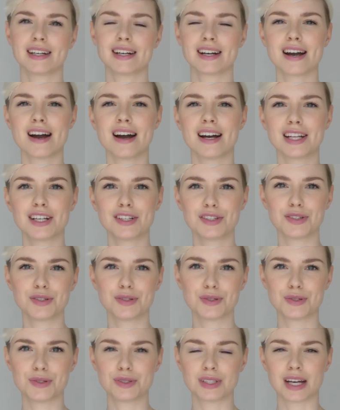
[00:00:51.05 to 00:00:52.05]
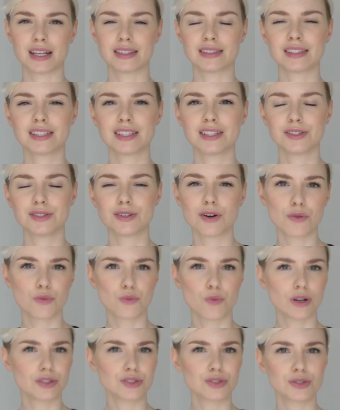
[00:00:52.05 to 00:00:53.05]
I kind of knew that I did not
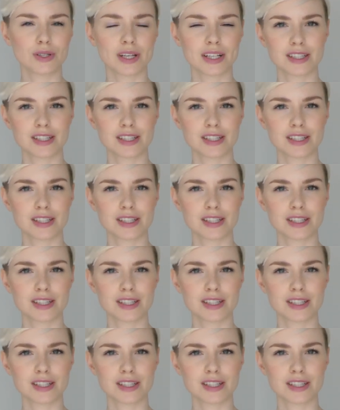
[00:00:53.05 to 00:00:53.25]
want to